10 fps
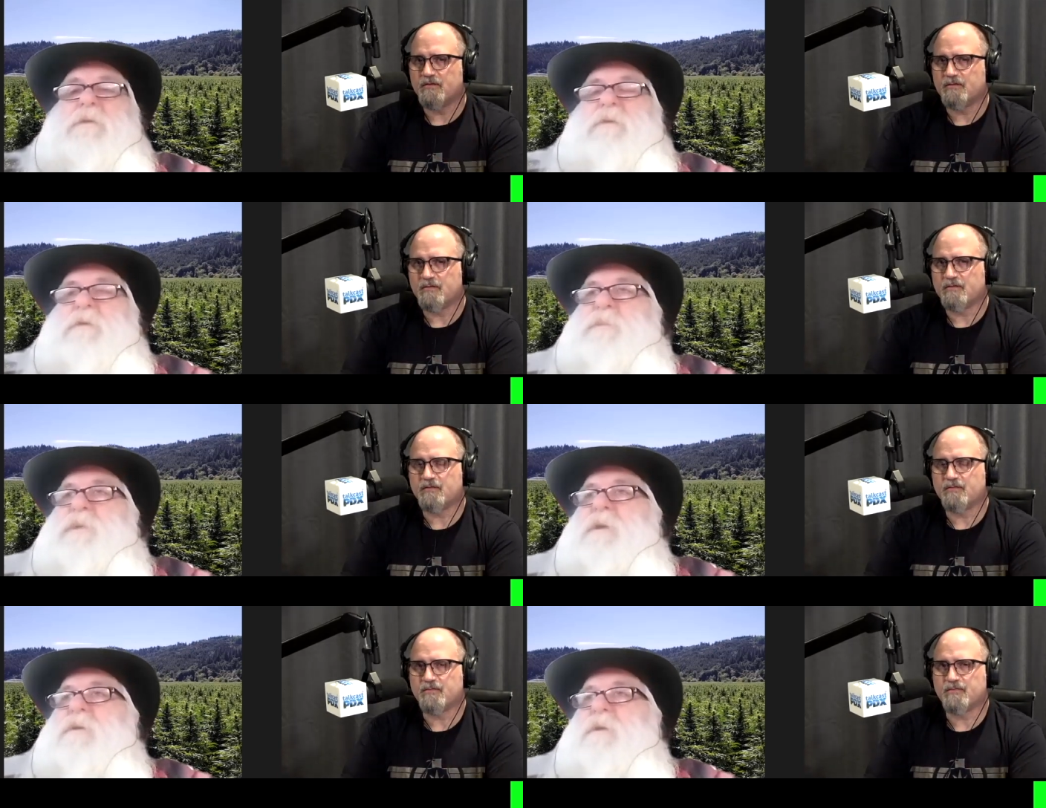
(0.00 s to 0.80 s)
Speaker 1: It's the
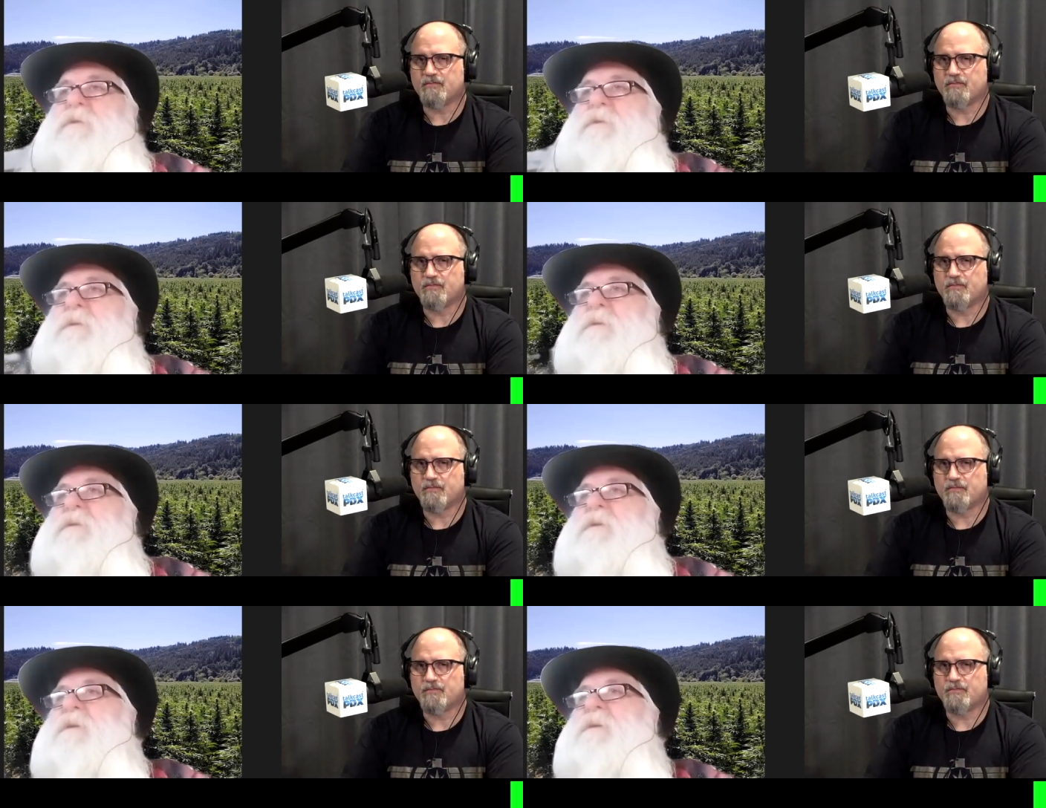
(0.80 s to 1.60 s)
precursor
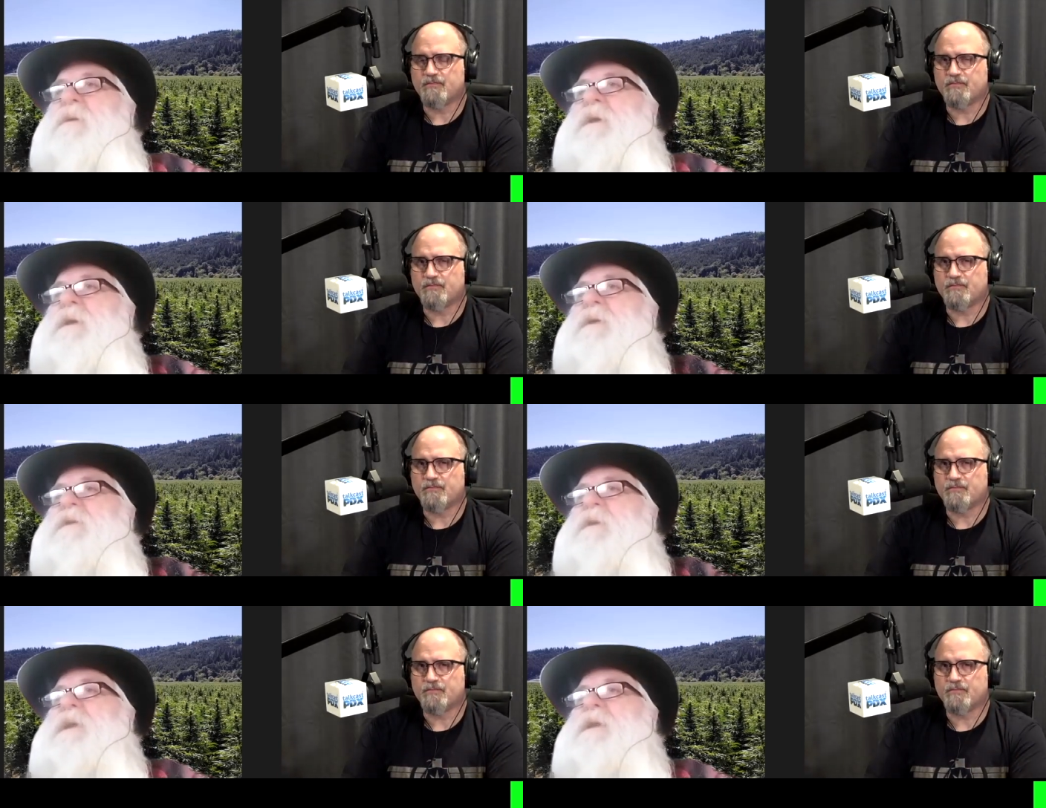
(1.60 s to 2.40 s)
to
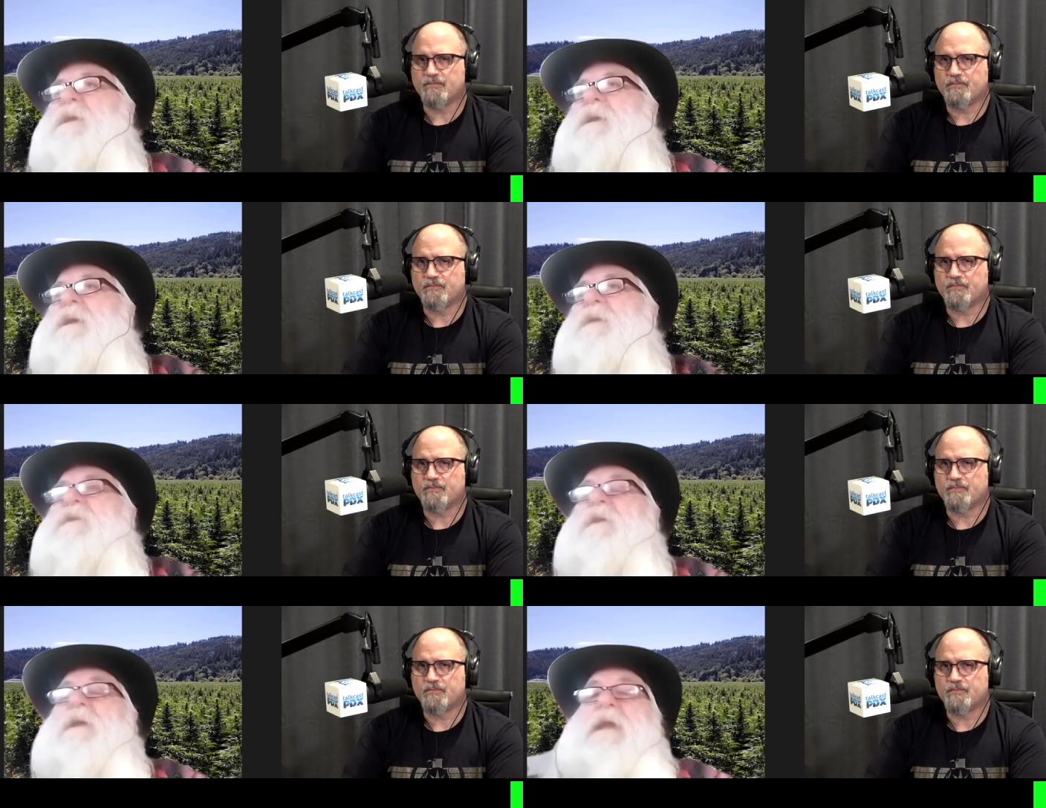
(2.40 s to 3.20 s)
CBD and
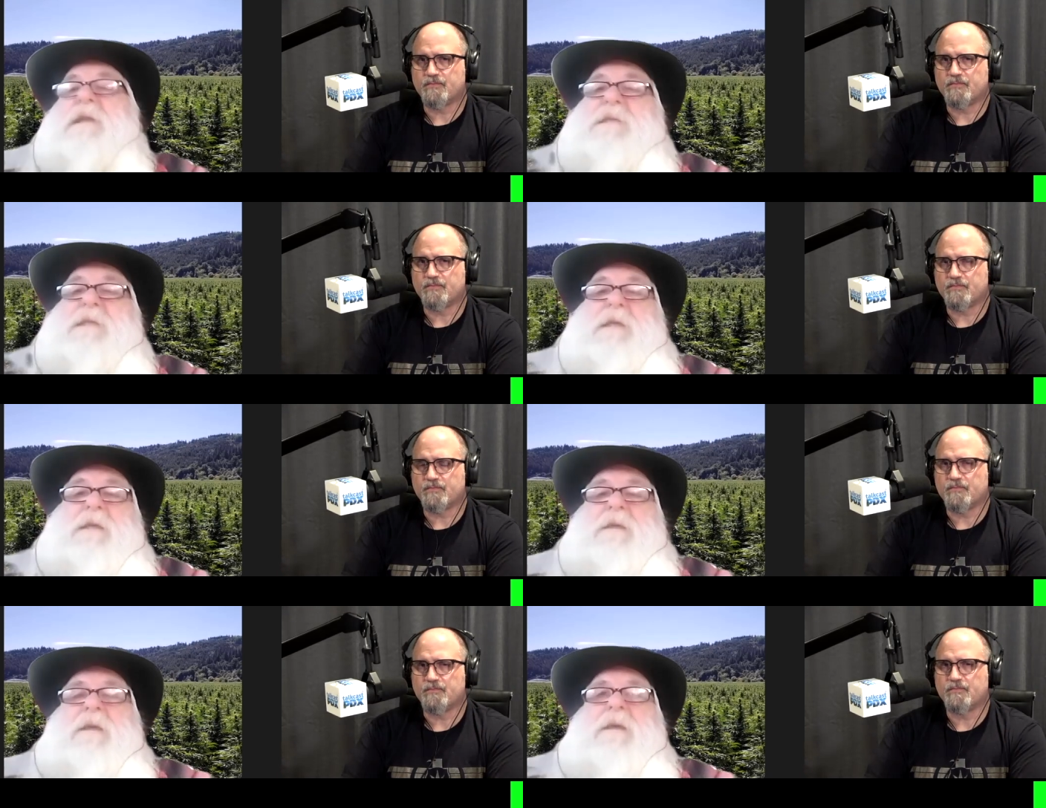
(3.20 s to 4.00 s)
THC,
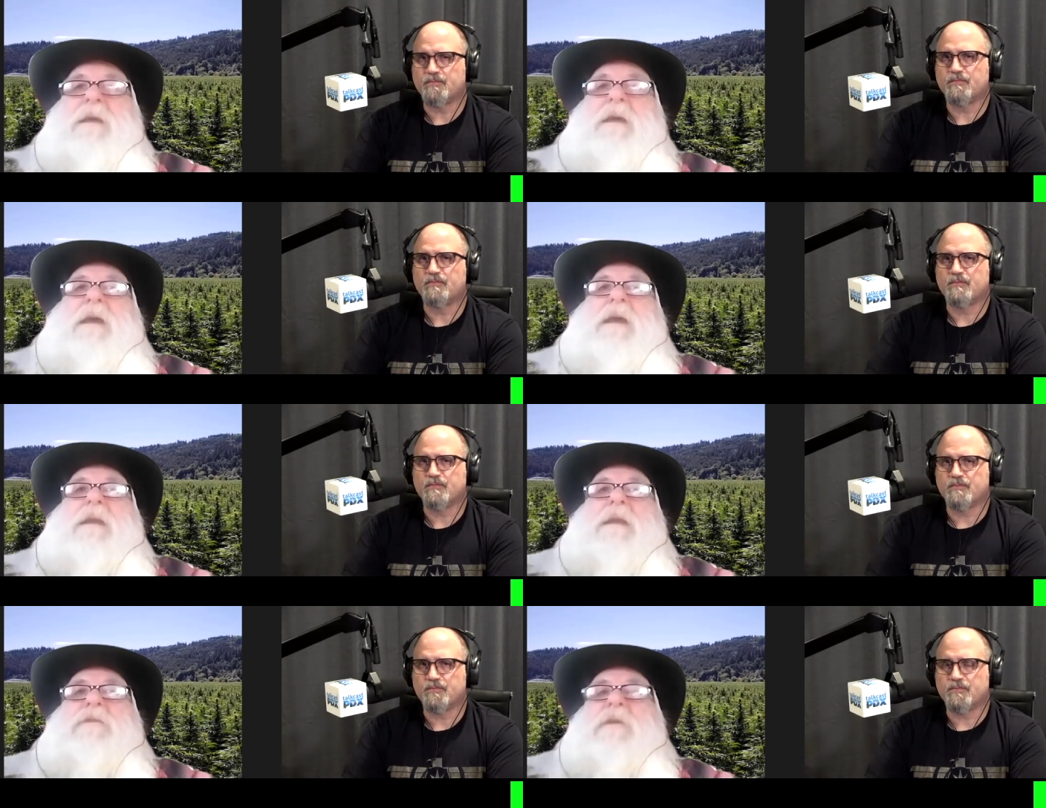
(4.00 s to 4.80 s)
and
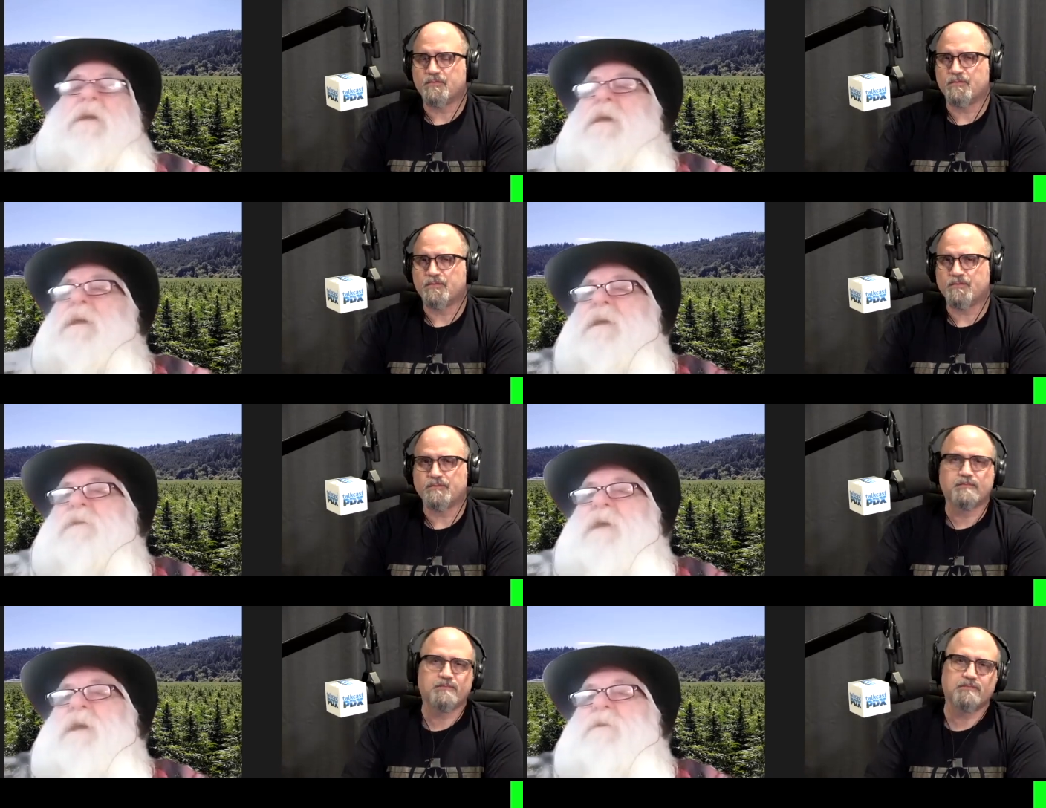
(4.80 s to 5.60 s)
it's uh, it's
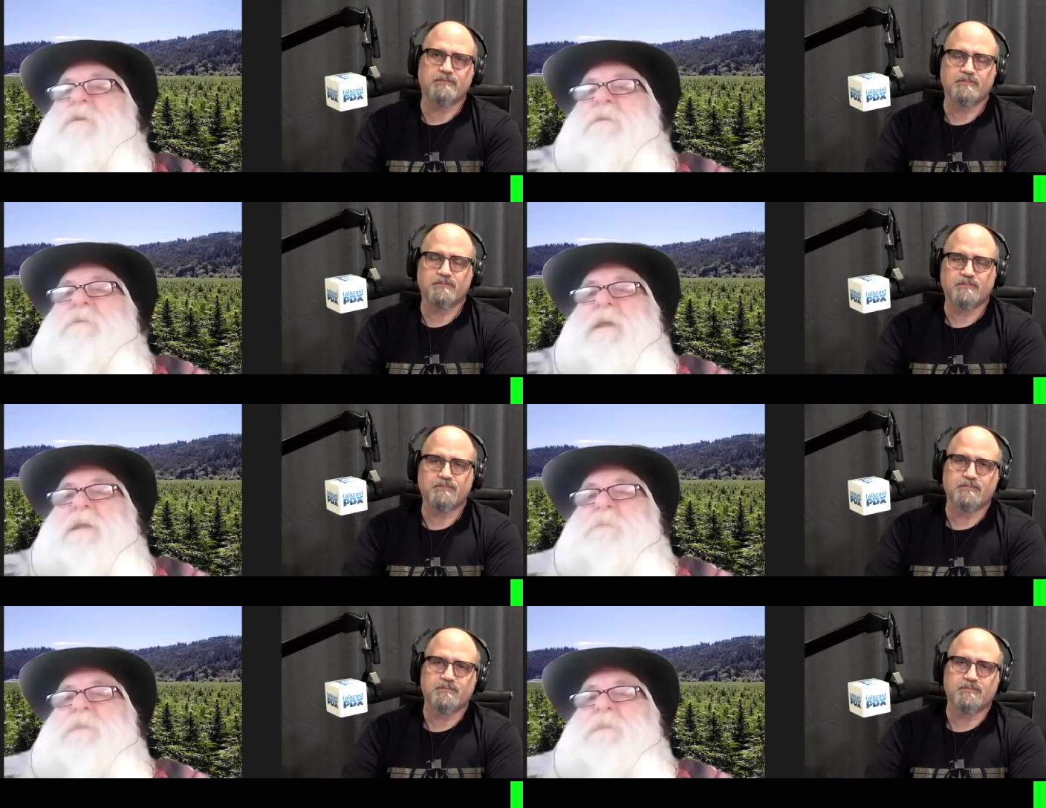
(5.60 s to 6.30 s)
underdeveloped.